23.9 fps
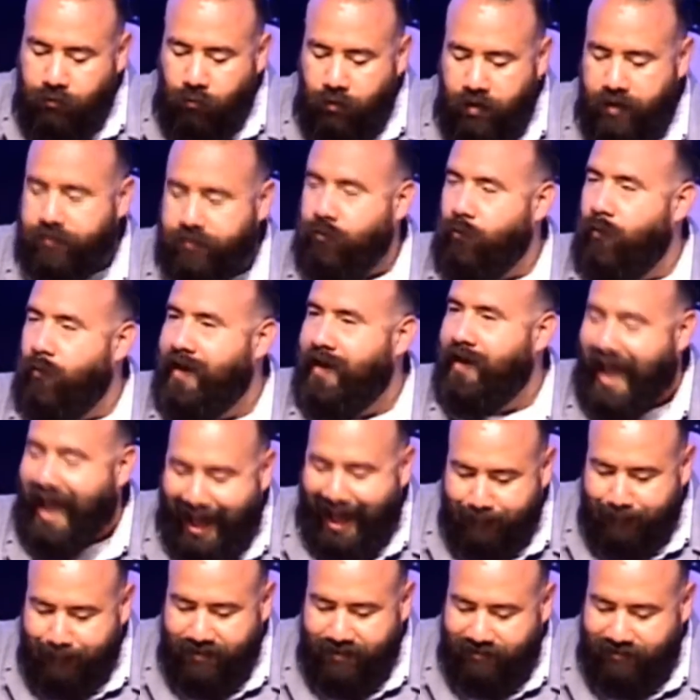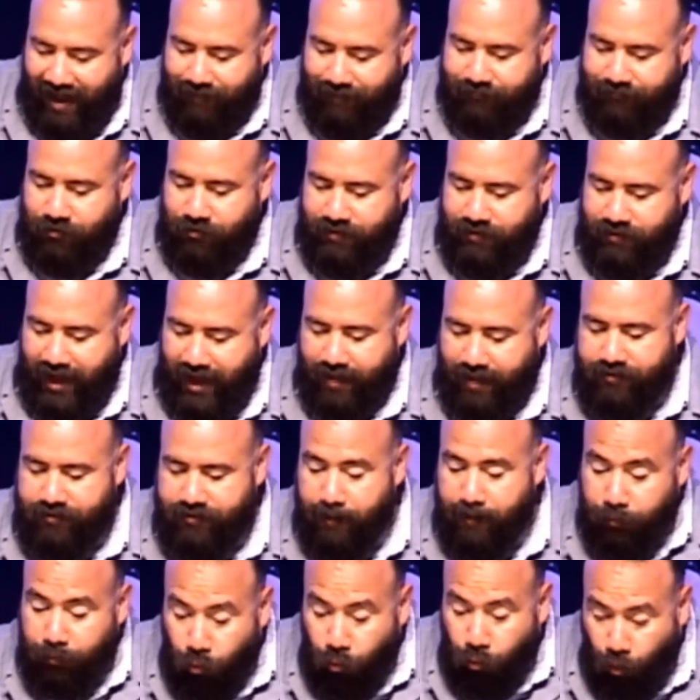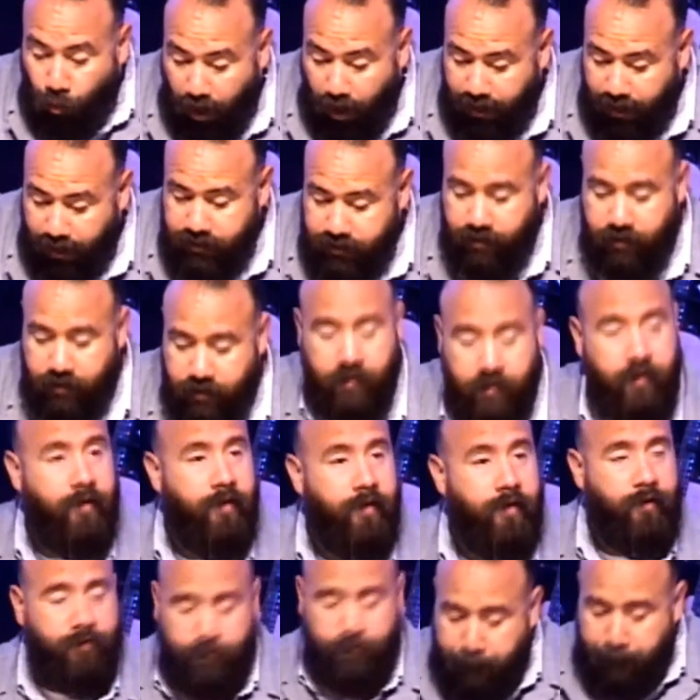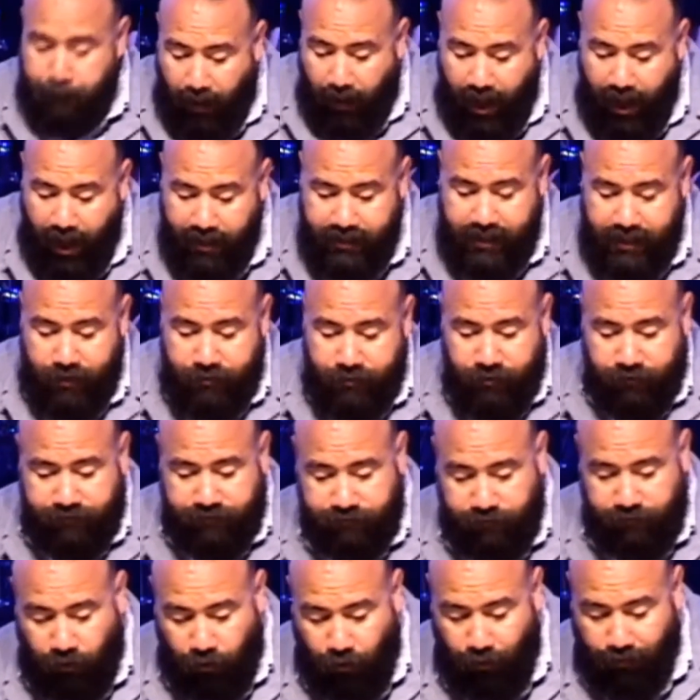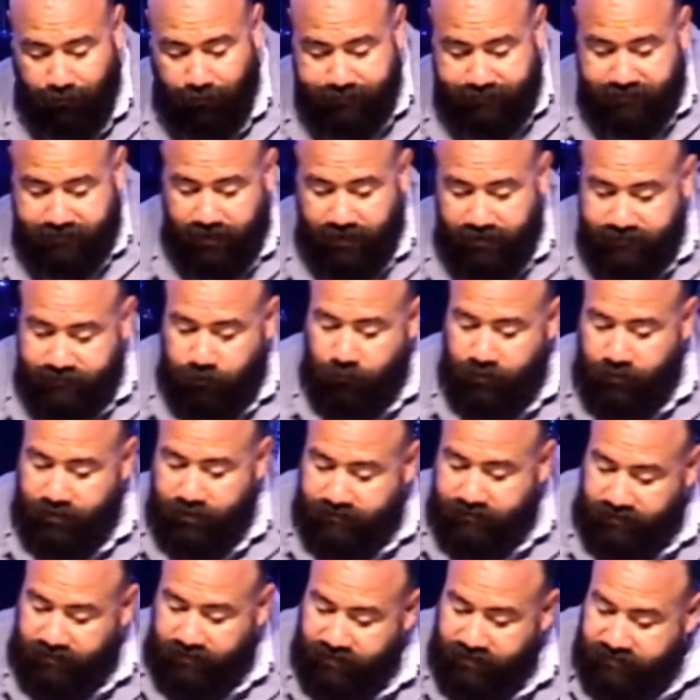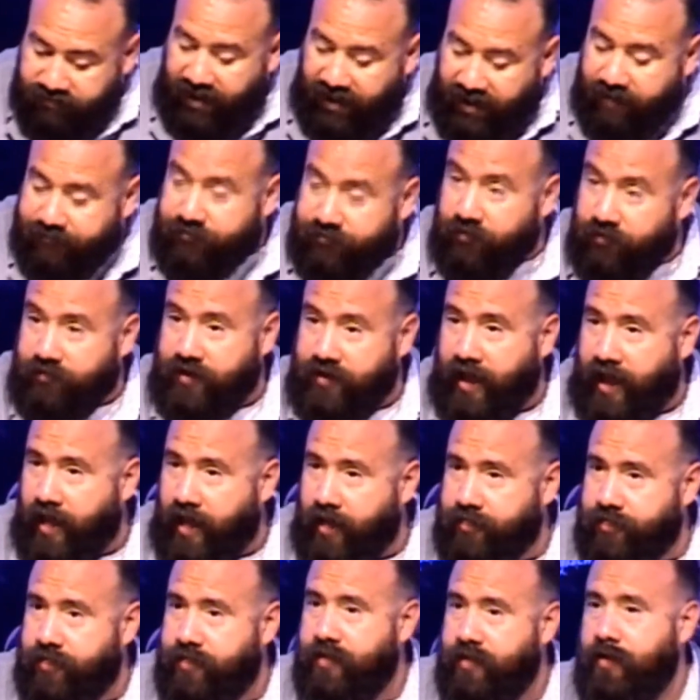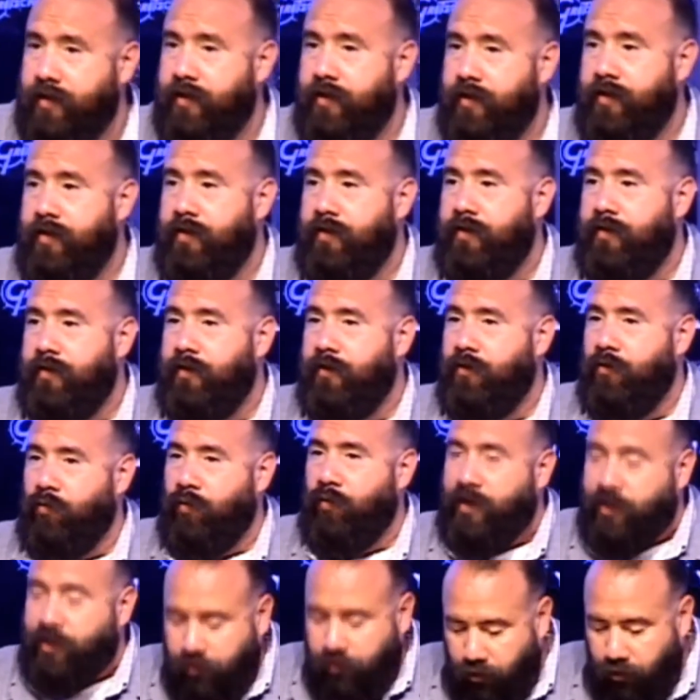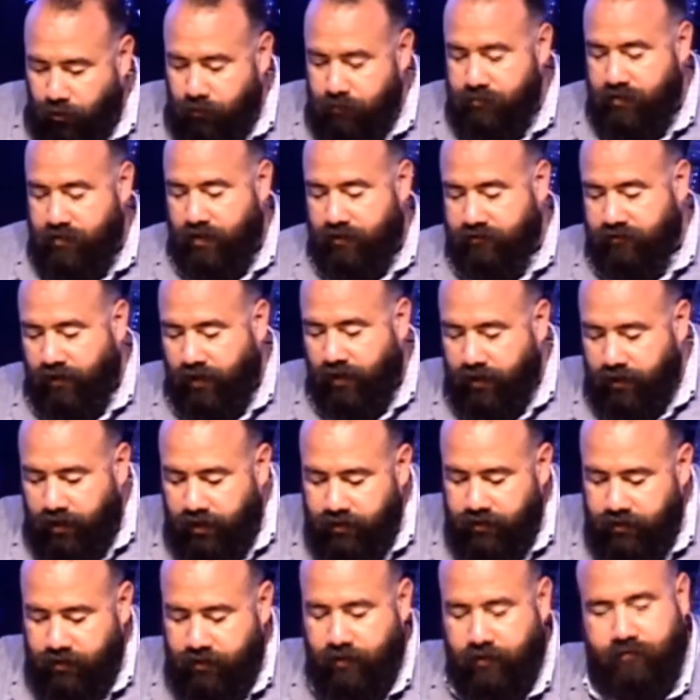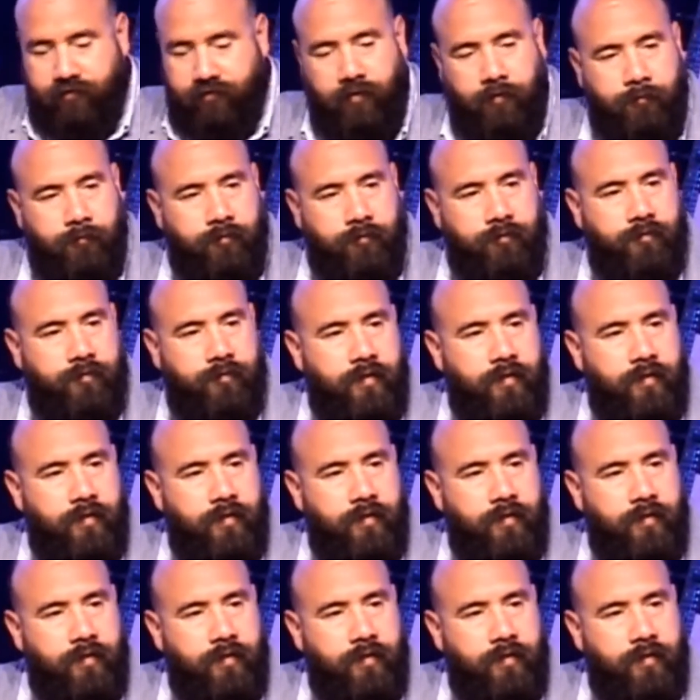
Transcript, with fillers: with what happens after death. Number one, the body and the soul cease to exist after death. We term this hedonism,